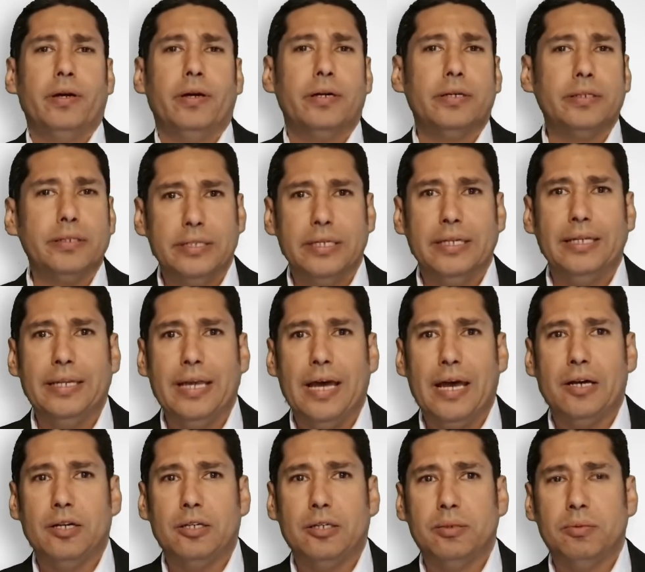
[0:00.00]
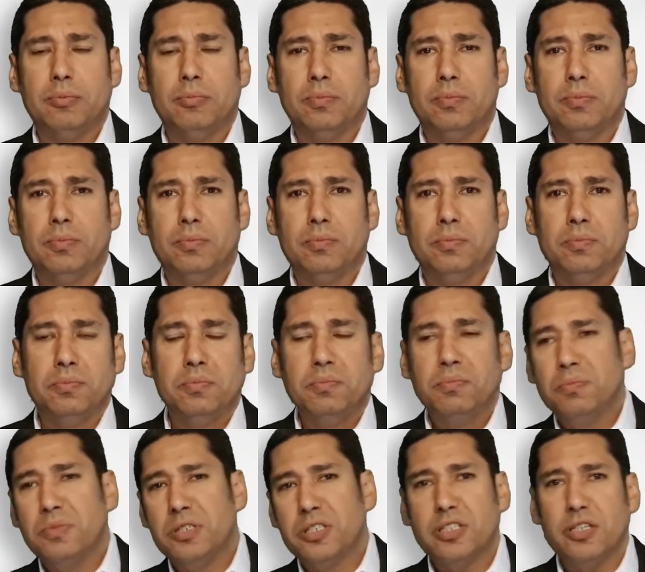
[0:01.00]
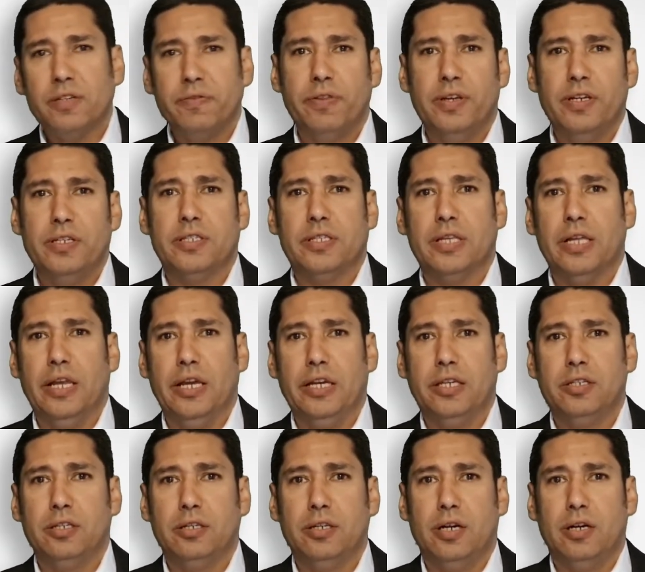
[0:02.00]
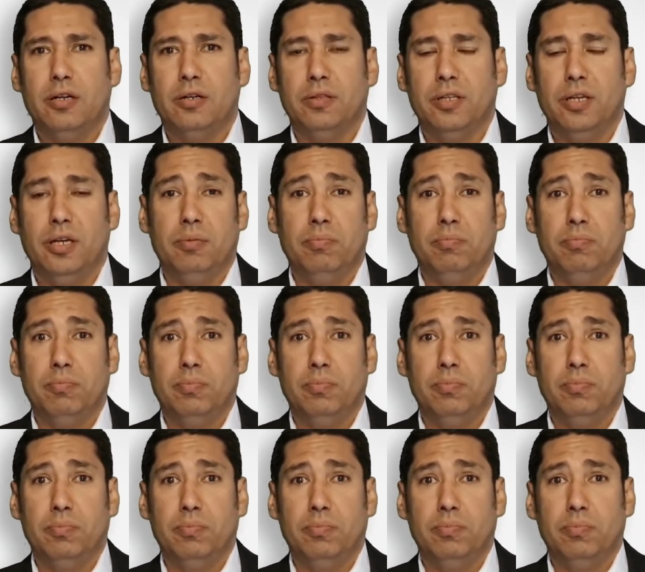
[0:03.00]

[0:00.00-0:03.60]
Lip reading: Until now, most of the installations are on the